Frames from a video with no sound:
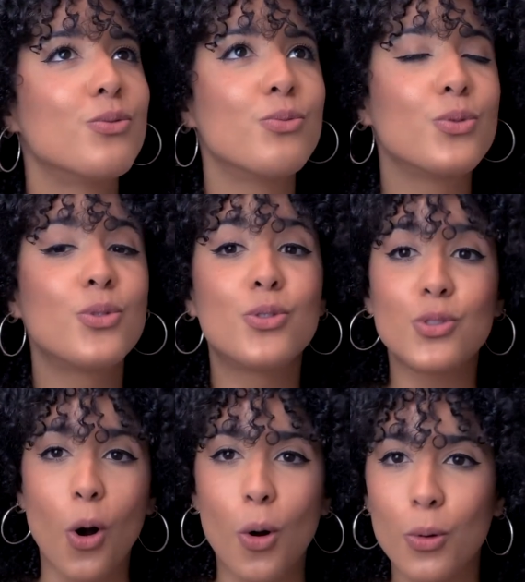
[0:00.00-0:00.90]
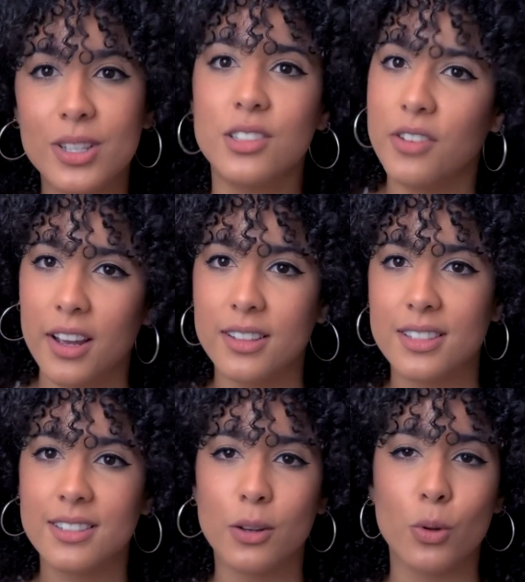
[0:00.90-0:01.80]
so defined.
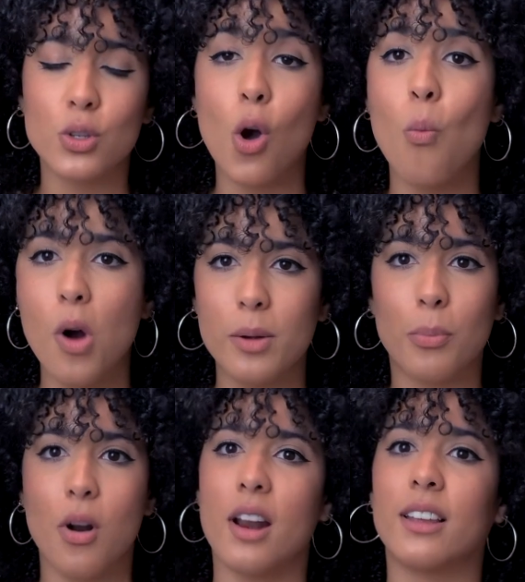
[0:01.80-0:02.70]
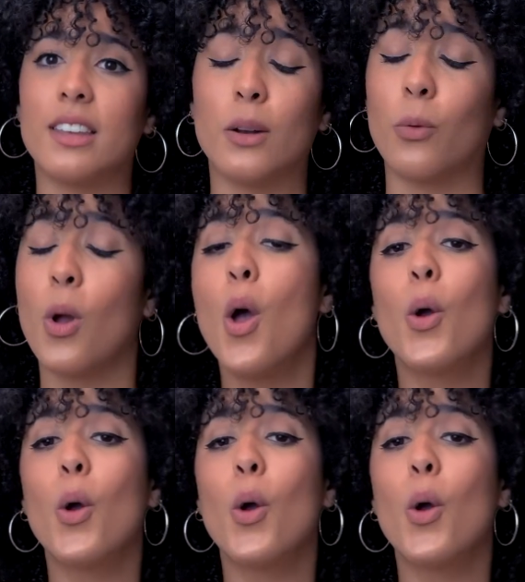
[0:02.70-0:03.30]
It was a one product thing,